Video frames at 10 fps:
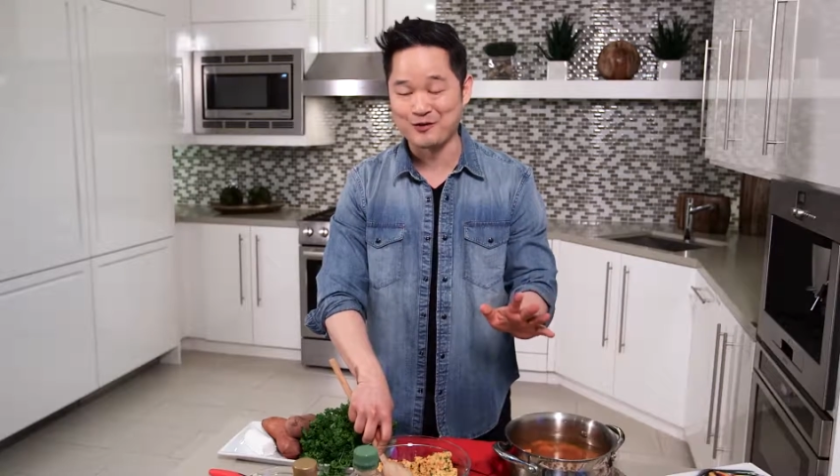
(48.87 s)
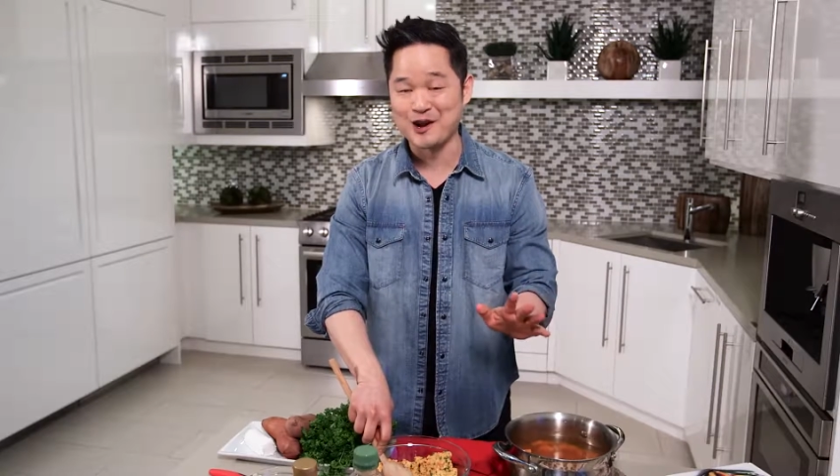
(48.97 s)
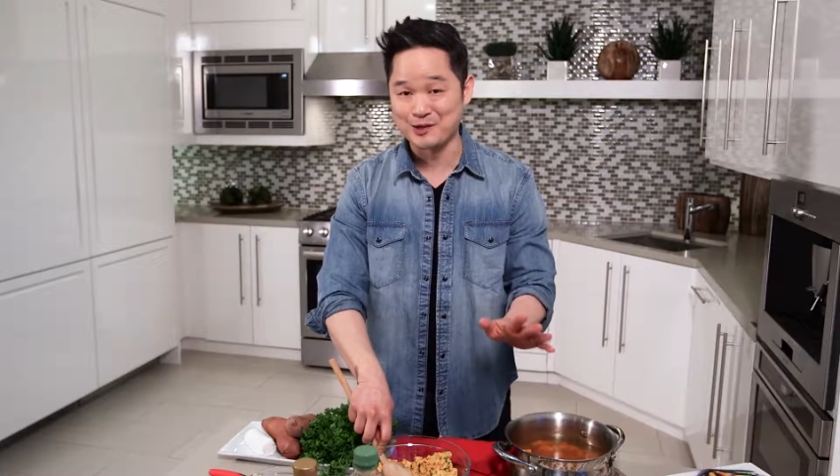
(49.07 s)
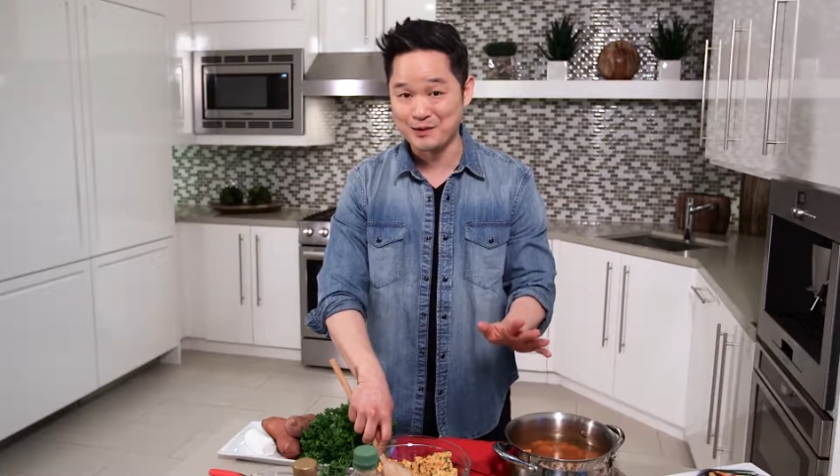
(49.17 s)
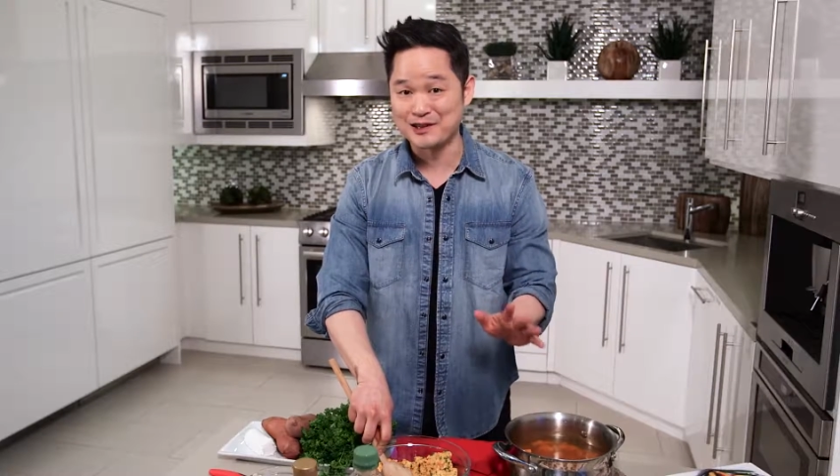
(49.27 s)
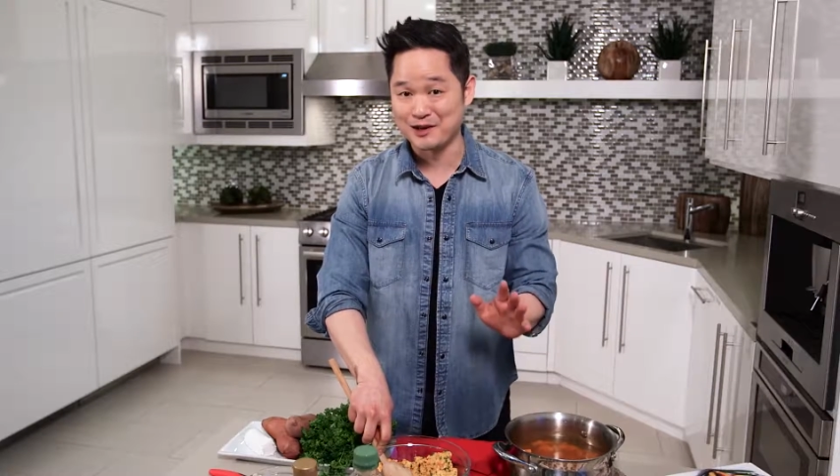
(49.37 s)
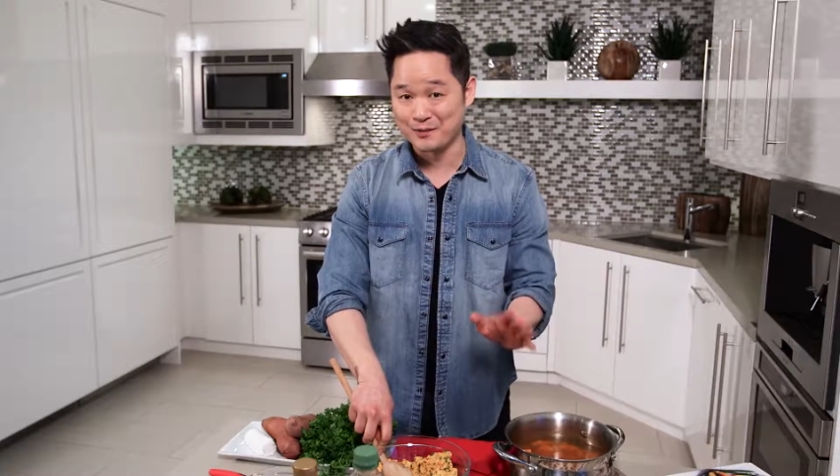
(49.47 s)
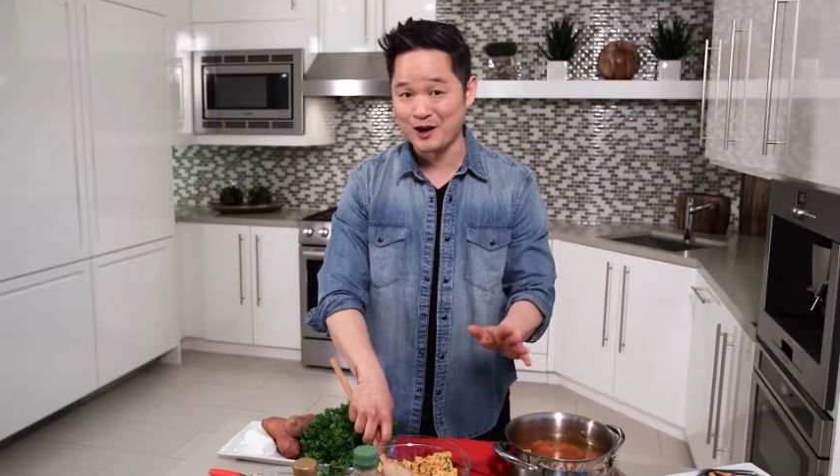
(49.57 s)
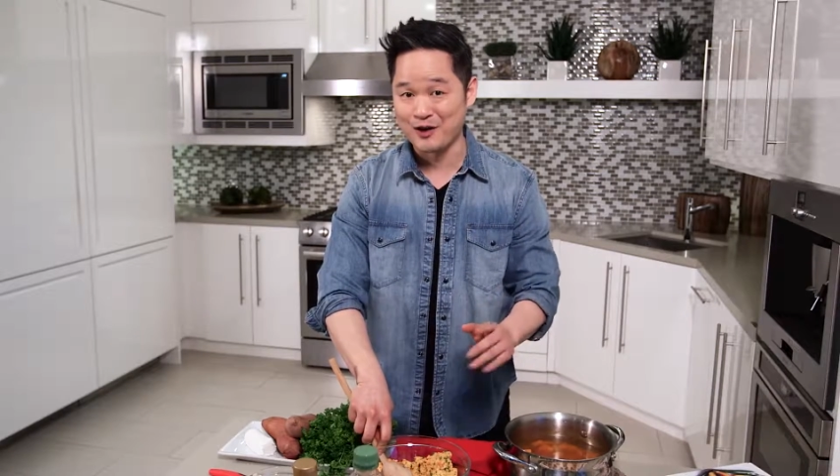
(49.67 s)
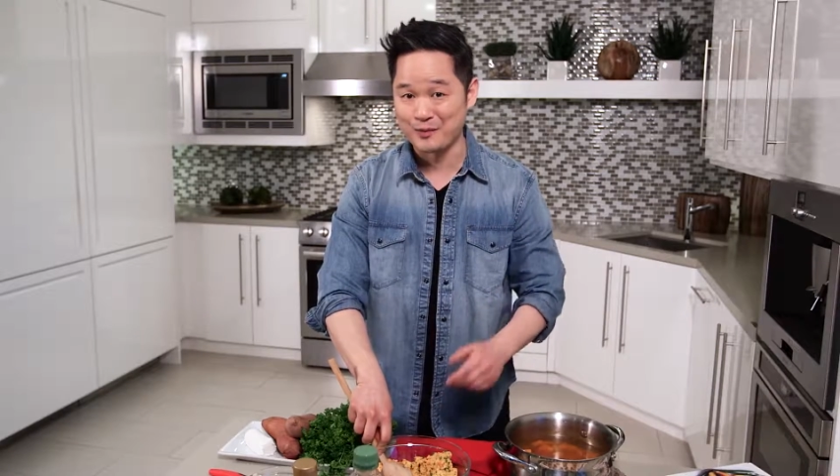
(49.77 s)
The recipe's gonna
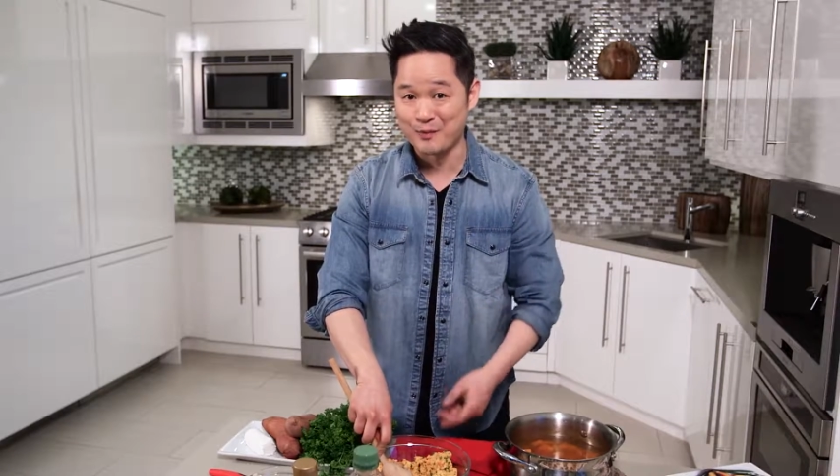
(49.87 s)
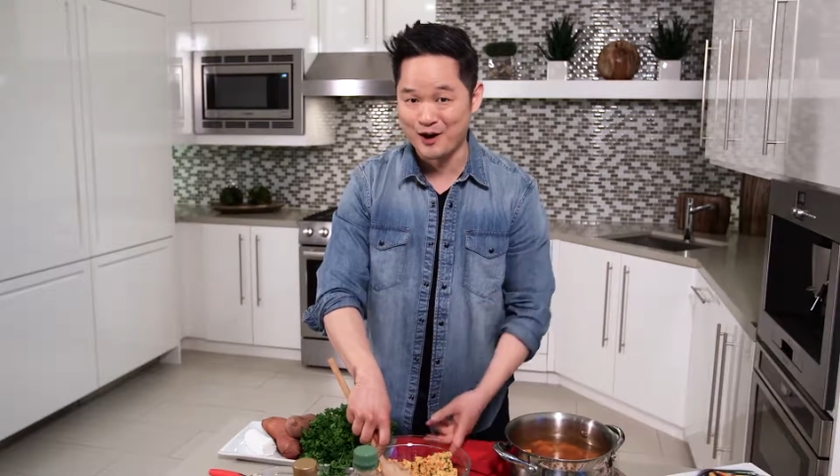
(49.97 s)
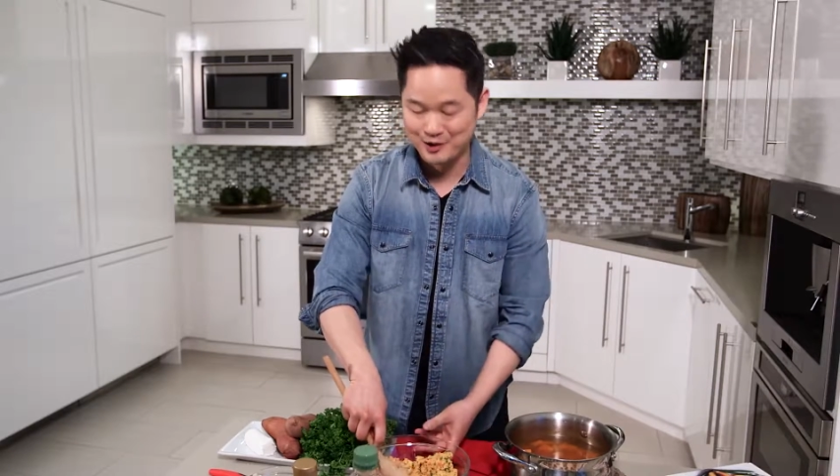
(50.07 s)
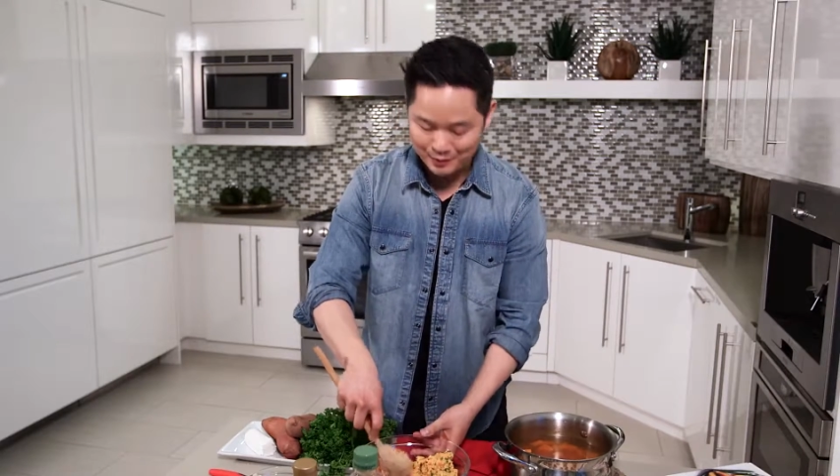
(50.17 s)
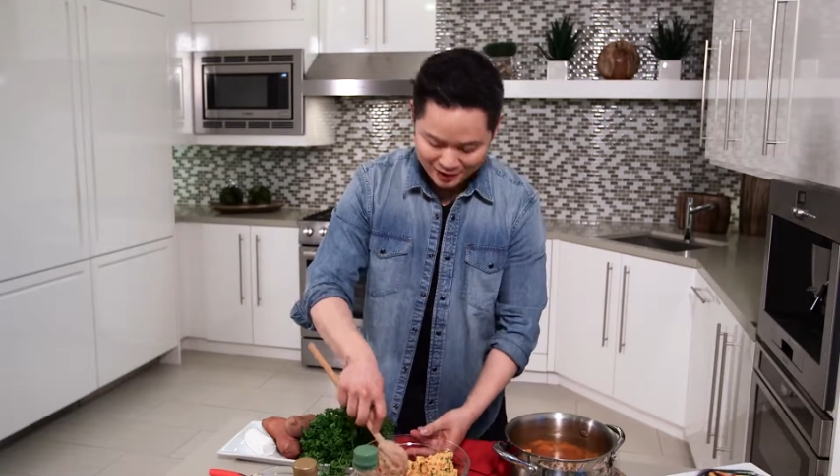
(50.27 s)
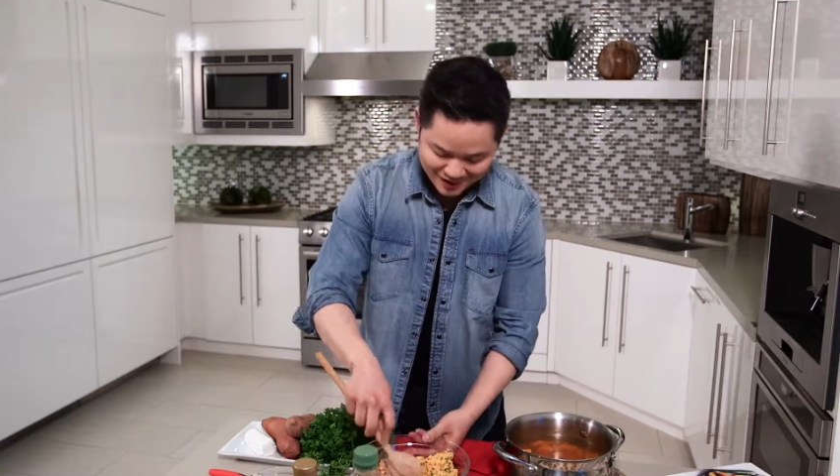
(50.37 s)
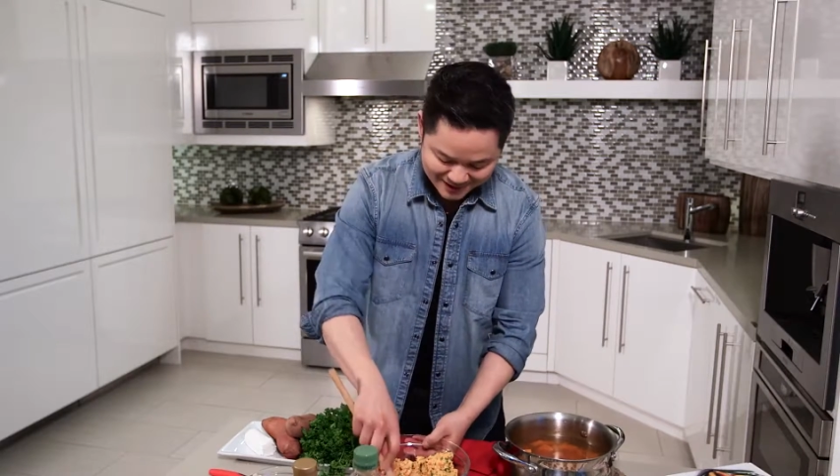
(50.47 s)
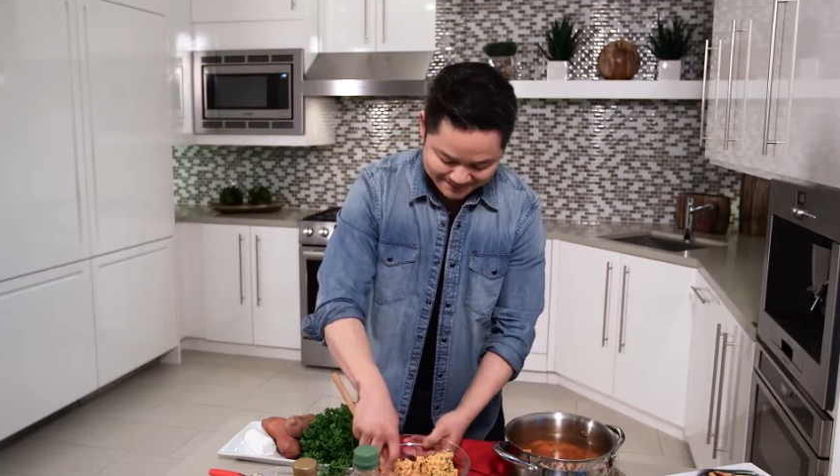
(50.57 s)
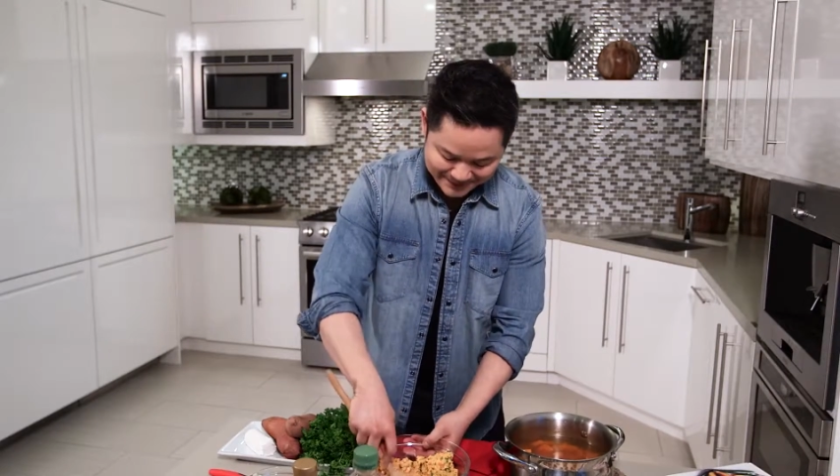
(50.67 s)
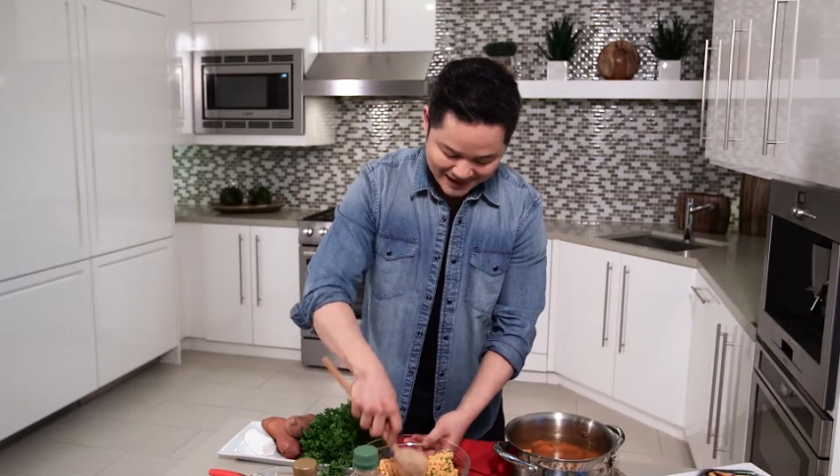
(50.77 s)
be on the Bosch blog.